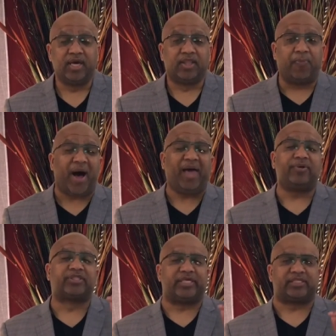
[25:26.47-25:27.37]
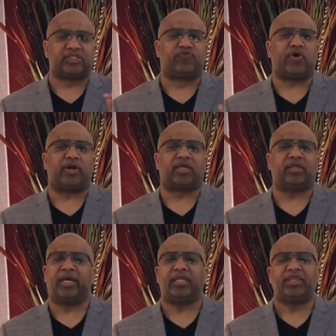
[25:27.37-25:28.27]
The Bible says this very
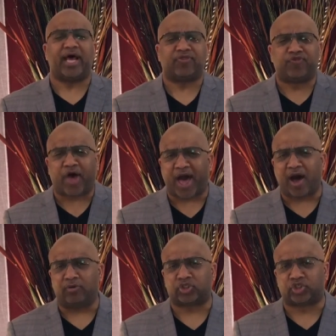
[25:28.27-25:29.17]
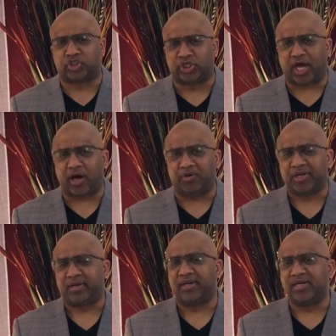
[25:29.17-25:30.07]
clearly that thou shalt
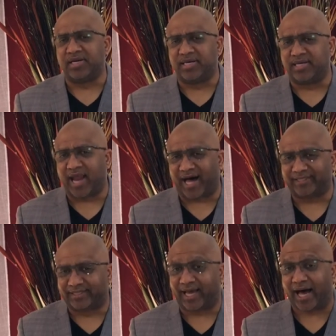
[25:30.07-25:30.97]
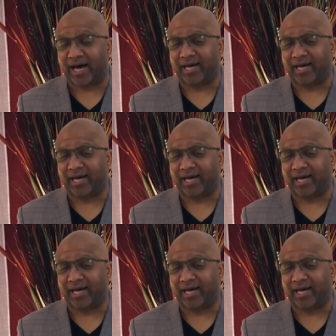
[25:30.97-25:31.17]
not die,